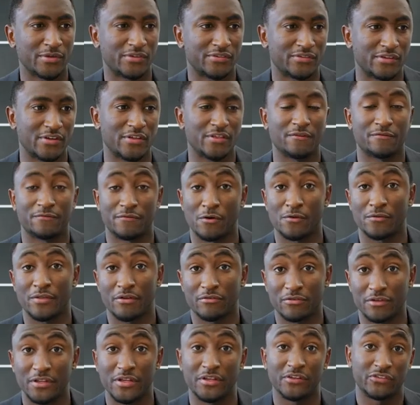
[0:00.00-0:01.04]
we see the phone
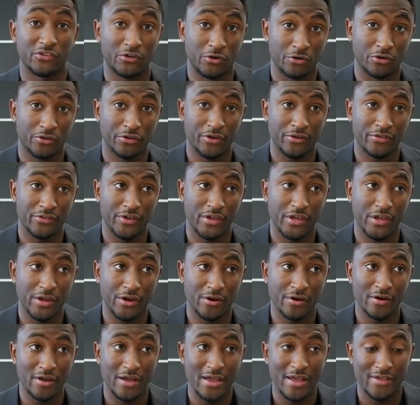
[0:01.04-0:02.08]
they release early in the
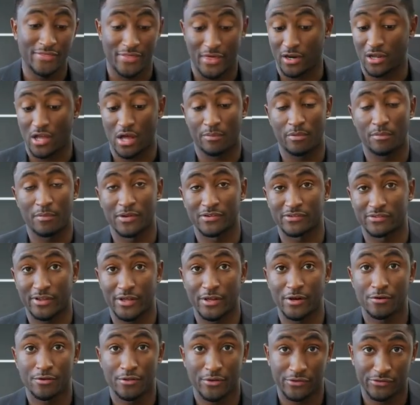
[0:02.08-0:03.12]
year, then a couple months
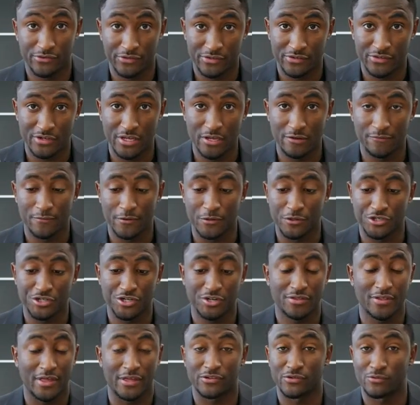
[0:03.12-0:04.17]
later, there's the T
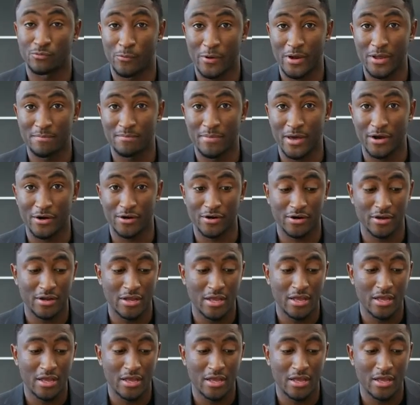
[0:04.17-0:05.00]
version that's way better.